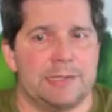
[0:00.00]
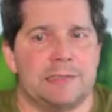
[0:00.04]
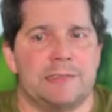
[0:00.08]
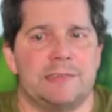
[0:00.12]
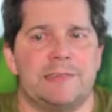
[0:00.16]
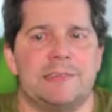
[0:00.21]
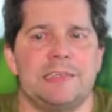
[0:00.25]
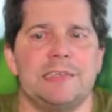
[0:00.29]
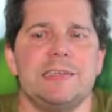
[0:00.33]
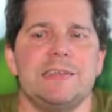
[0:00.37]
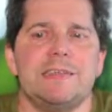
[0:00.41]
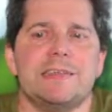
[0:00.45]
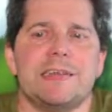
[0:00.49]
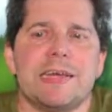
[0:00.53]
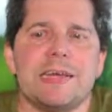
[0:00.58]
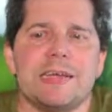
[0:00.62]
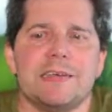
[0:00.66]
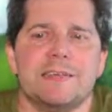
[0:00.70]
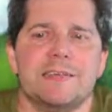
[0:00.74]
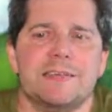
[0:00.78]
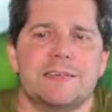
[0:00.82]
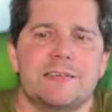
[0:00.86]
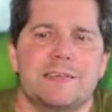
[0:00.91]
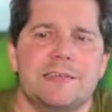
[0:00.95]
D
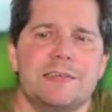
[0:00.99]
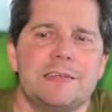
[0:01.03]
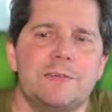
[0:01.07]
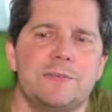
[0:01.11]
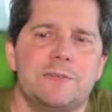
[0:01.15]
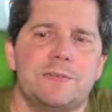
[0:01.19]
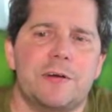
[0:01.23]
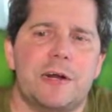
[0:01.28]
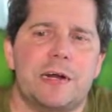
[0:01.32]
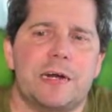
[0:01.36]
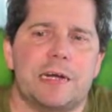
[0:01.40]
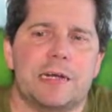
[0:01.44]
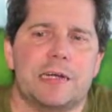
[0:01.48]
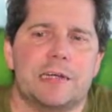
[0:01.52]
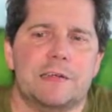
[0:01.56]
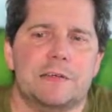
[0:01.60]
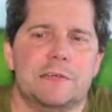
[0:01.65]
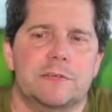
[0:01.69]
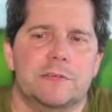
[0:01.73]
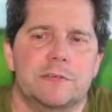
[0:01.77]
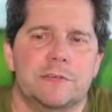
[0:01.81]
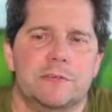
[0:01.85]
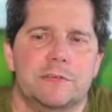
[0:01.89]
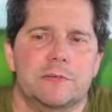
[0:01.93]
takes c5.
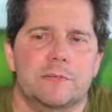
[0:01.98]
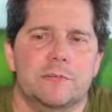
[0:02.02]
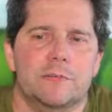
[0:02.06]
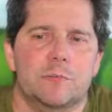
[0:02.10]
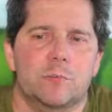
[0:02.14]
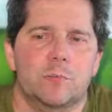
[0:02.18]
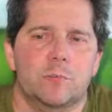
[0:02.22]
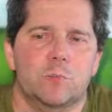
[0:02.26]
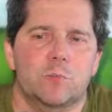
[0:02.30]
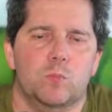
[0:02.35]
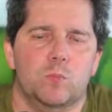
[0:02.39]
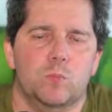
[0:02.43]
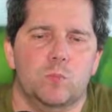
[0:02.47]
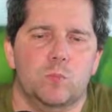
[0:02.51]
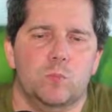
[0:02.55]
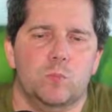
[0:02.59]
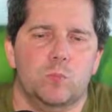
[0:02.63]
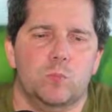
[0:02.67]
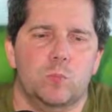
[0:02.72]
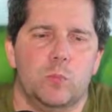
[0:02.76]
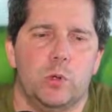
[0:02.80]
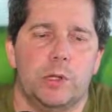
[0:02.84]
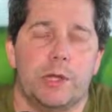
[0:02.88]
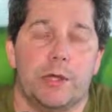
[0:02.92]

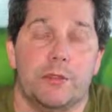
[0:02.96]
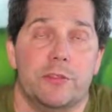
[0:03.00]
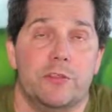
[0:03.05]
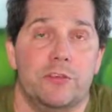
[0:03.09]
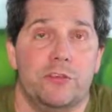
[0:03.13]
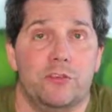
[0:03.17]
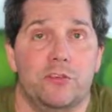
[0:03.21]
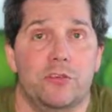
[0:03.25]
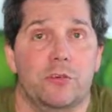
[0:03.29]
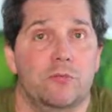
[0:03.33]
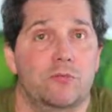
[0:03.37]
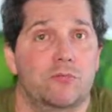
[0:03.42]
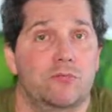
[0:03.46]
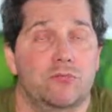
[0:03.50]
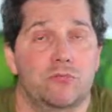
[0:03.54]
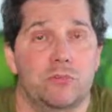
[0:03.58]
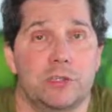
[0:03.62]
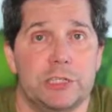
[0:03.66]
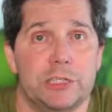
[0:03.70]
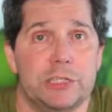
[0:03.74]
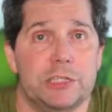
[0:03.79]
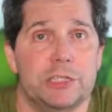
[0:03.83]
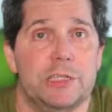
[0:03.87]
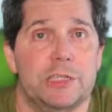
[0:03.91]
Okay, this is a
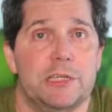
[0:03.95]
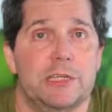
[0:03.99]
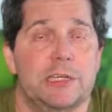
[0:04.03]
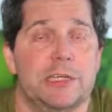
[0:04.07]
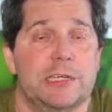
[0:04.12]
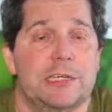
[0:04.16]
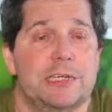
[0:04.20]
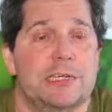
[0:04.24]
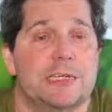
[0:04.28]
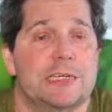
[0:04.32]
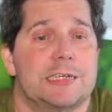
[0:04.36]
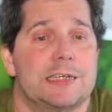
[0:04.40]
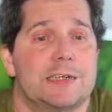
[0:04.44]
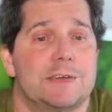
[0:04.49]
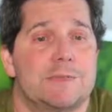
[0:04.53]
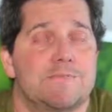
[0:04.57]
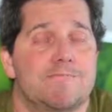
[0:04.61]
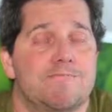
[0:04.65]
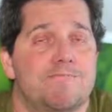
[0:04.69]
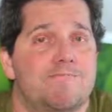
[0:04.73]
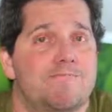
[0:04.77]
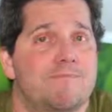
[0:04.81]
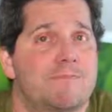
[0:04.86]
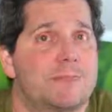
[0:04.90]
really
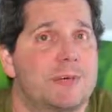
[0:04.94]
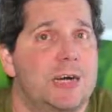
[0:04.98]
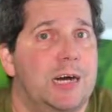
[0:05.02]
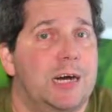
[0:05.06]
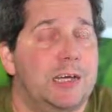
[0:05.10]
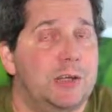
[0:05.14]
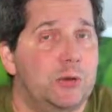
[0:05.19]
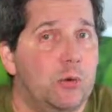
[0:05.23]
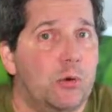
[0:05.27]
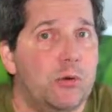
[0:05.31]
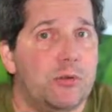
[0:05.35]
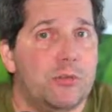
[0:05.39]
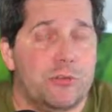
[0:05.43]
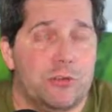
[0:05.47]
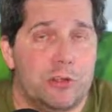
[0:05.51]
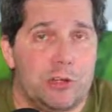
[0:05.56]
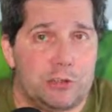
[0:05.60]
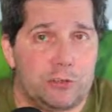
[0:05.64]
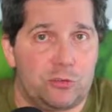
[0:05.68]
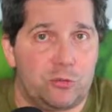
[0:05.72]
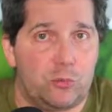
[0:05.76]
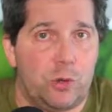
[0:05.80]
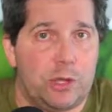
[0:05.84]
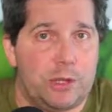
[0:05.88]

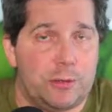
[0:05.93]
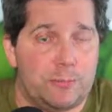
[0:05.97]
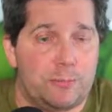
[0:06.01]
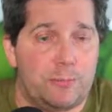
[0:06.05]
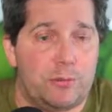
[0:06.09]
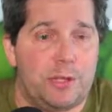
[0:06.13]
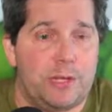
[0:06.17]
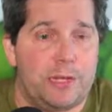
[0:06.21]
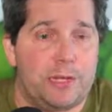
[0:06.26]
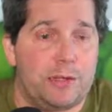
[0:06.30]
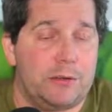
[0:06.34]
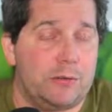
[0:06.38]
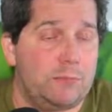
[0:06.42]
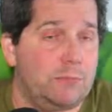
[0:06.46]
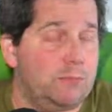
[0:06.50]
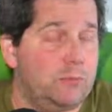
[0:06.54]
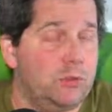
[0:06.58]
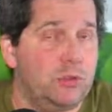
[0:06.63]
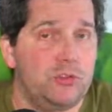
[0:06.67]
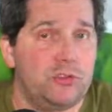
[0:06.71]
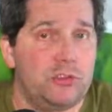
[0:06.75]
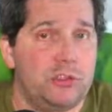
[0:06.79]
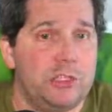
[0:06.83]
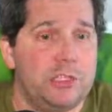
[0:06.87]
unorthodox way to play it.
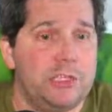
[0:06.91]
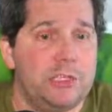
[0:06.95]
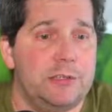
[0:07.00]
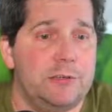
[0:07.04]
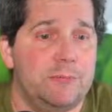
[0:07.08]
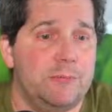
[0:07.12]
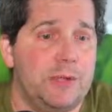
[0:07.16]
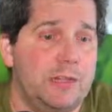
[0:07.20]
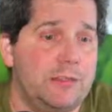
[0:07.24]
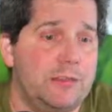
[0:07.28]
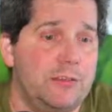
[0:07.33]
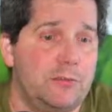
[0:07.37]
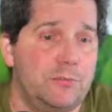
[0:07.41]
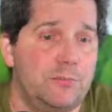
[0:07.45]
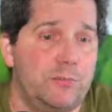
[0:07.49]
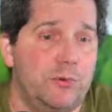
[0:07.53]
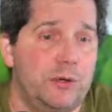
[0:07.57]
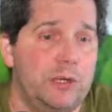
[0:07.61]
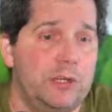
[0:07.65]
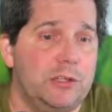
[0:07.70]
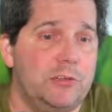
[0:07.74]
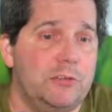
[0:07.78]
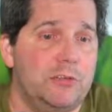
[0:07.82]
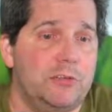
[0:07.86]
Usually at this
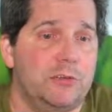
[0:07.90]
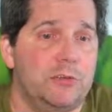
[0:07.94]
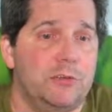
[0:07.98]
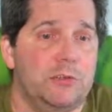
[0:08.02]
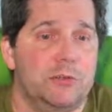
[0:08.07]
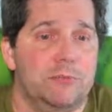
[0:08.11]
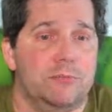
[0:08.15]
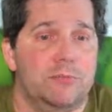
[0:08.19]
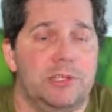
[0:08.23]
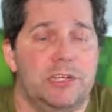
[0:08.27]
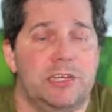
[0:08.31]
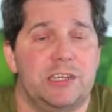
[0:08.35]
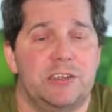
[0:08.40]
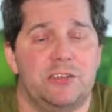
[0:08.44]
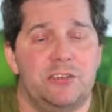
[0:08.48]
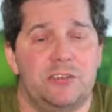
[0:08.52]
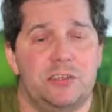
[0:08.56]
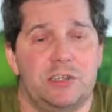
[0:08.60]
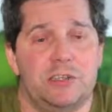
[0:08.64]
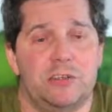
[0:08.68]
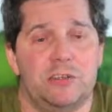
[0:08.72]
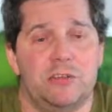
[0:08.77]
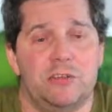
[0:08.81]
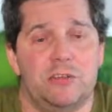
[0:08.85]
point, you can play
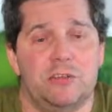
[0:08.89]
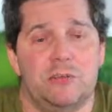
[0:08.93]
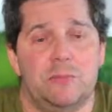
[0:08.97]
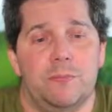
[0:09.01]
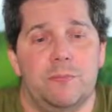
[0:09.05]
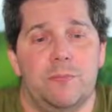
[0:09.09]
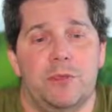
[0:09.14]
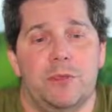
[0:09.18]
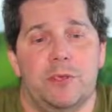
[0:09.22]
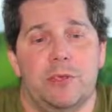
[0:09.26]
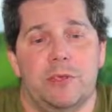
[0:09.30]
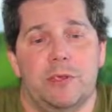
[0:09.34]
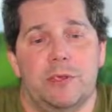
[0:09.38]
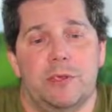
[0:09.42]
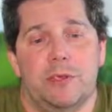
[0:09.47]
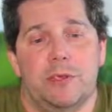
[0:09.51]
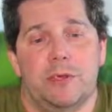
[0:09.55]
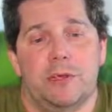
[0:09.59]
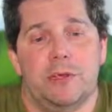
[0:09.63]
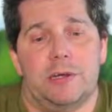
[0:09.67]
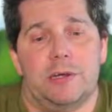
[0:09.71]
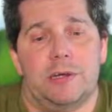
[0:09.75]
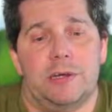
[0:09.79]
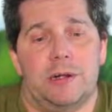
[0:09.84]
a6.
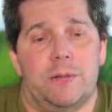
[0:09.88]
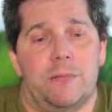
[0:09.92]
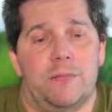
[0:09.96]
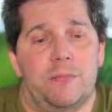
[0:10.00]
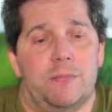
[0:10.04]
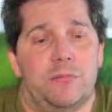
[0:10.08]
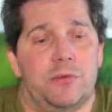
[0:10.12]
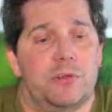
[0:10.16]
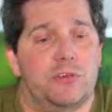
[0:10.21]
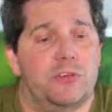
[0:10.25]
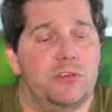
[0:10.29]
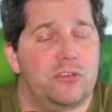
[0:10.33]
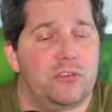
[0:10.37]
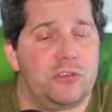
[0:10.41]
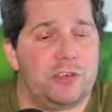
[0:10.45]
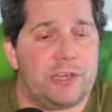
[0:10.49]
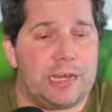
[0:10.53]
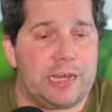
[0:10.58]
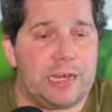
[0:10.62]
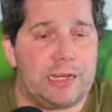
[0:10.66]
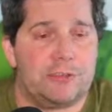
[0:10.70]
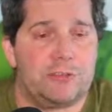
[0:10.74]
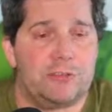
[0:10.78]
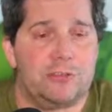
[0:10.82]
You can just
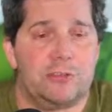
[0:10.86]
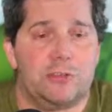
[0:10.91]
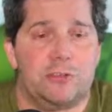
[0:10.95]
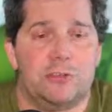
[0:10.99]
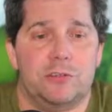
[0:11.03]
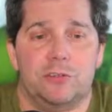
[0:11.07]
castle.